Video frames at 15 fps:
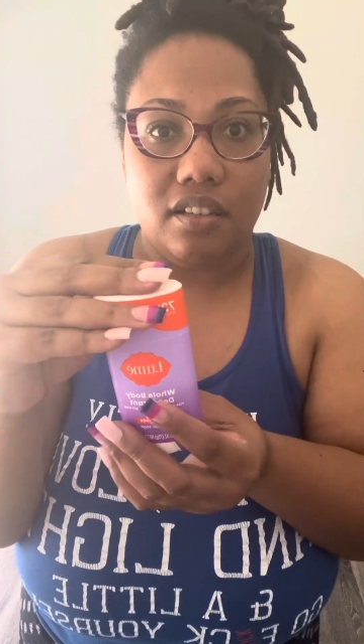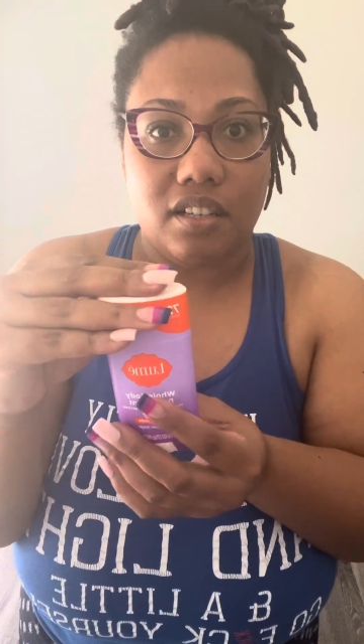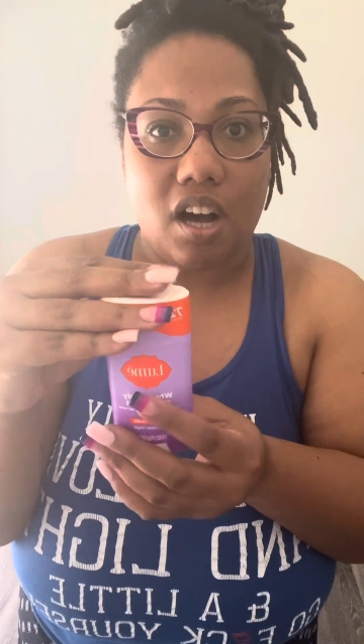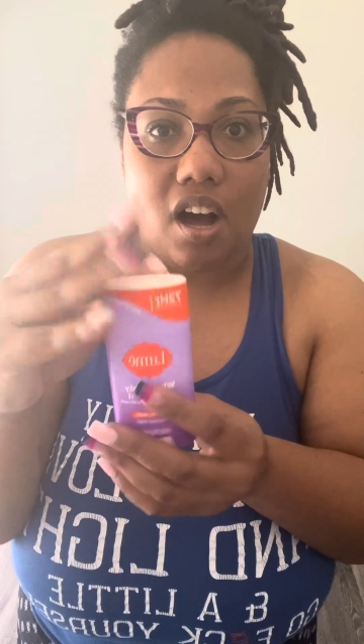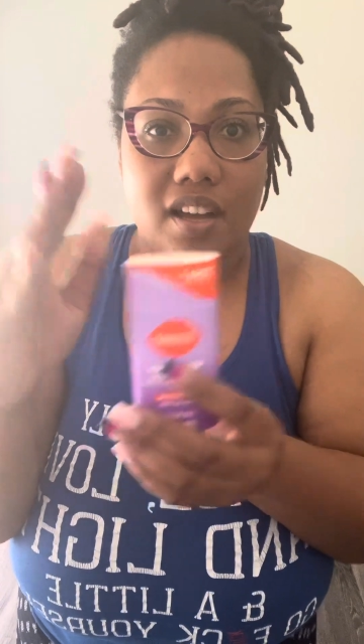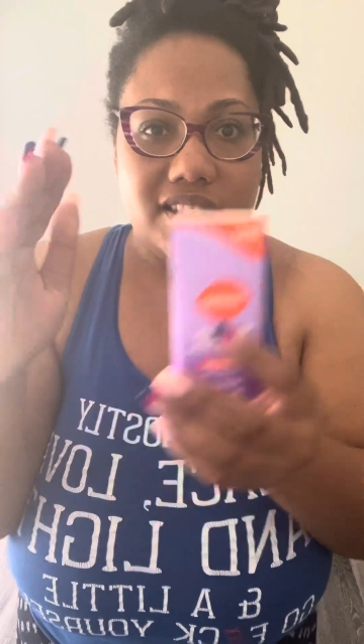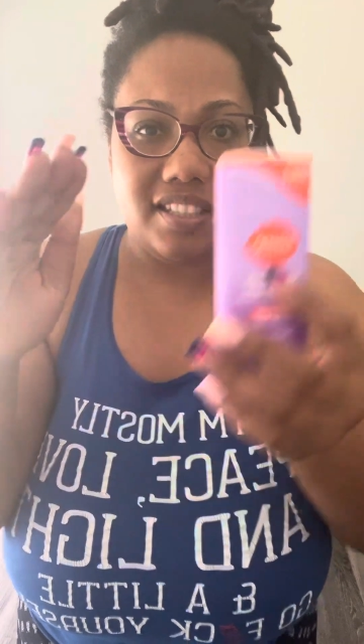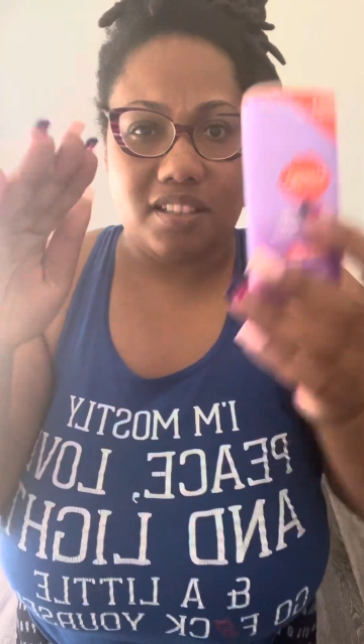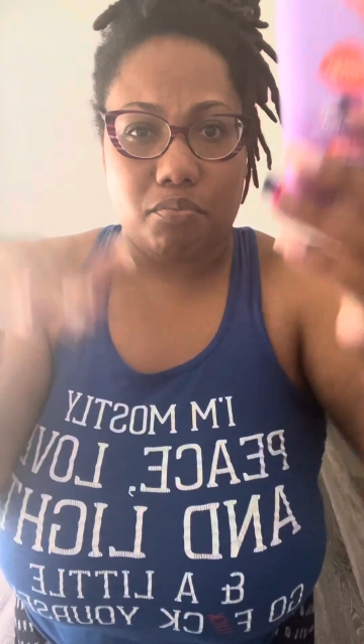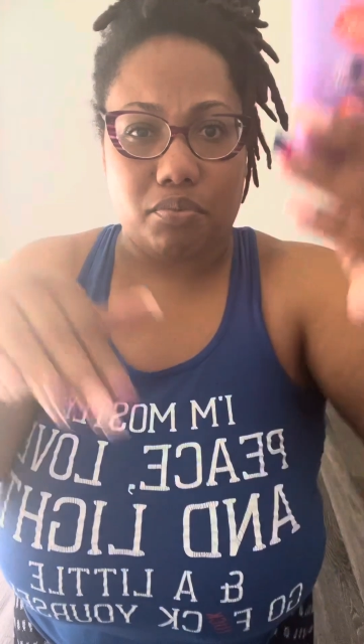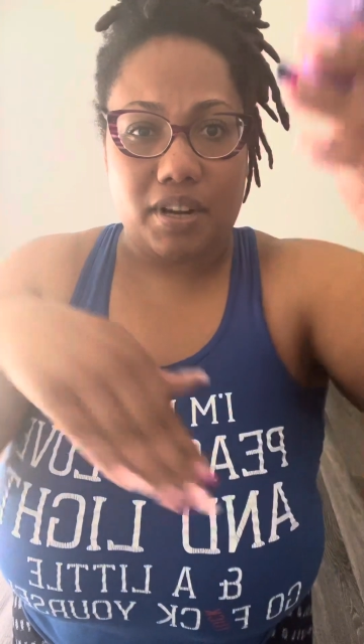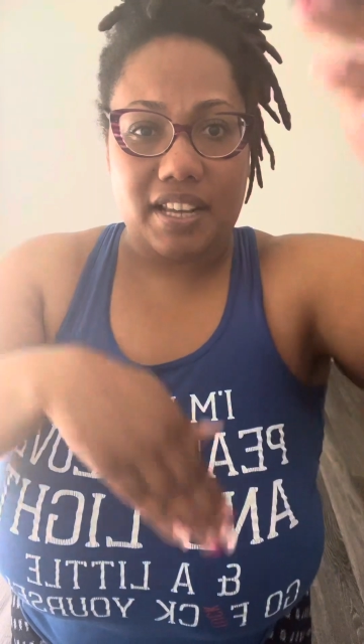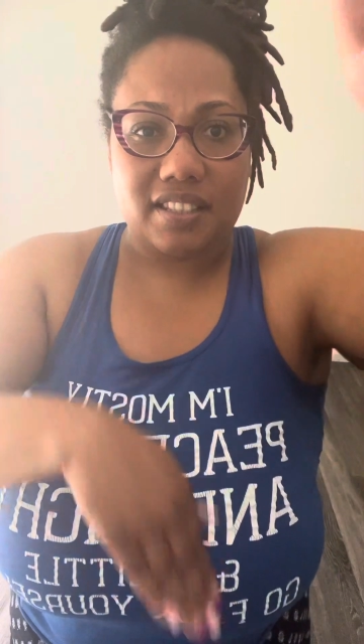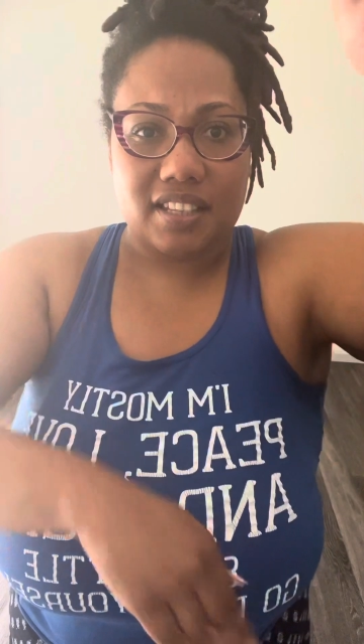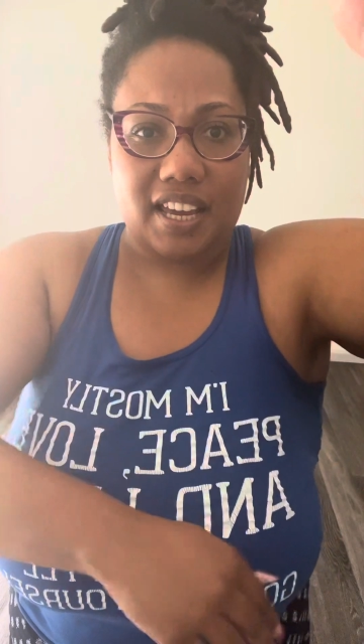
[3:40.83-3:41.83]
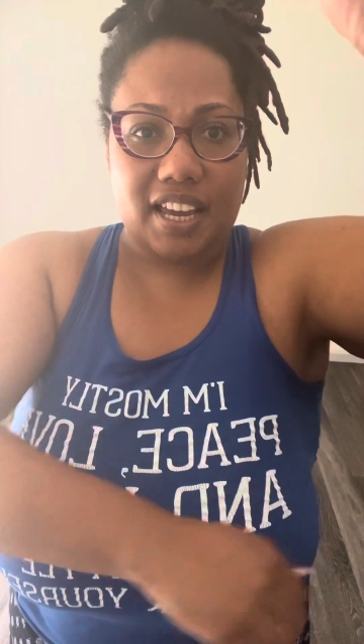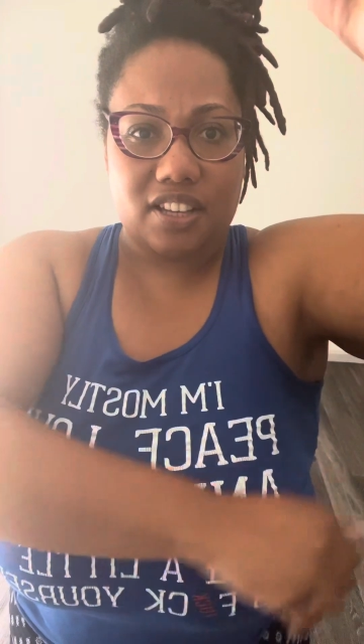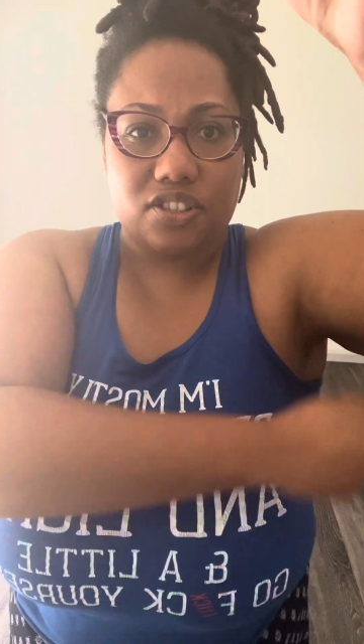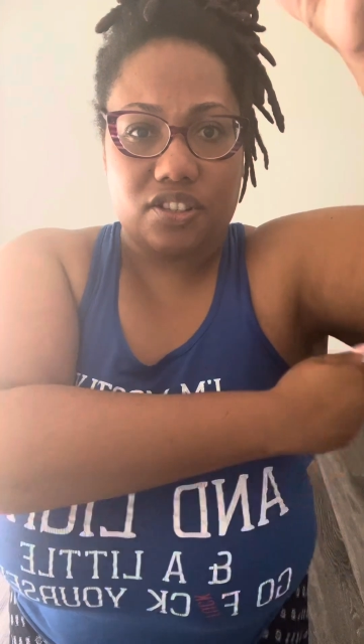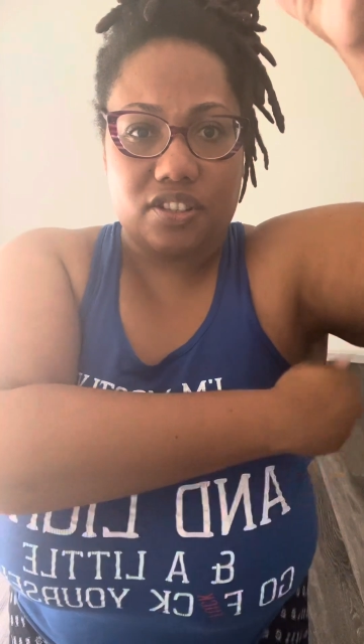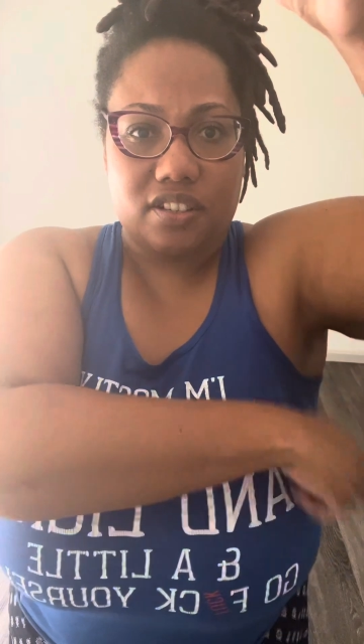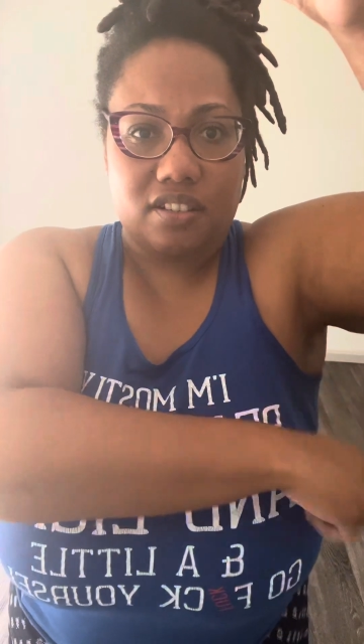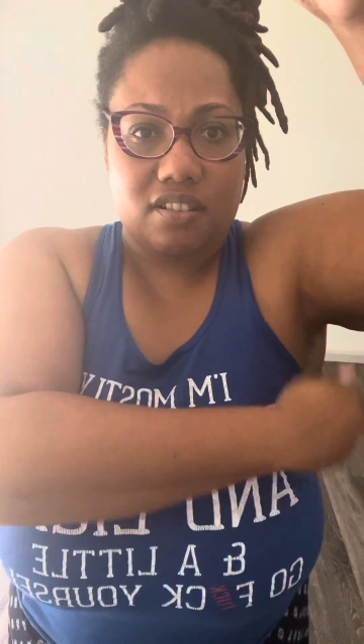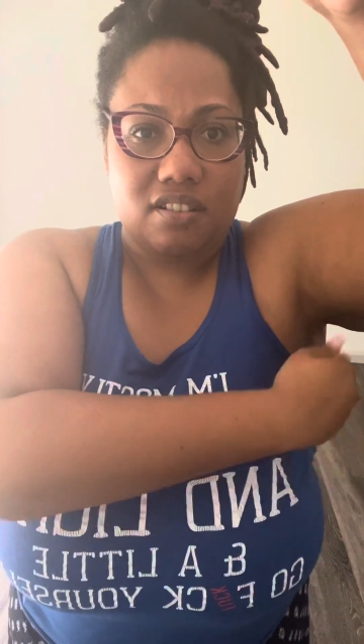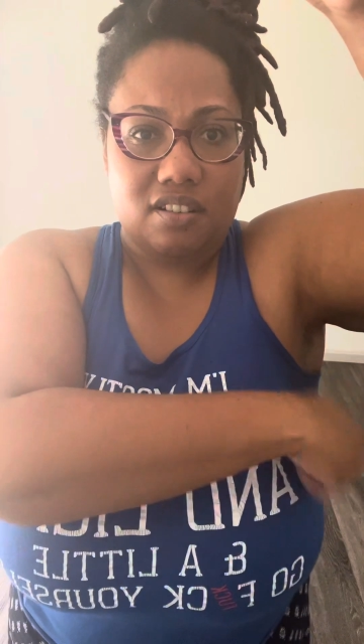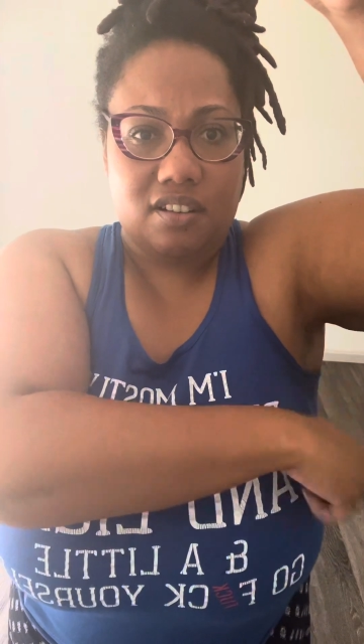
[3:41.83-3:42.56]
causing breast cancer.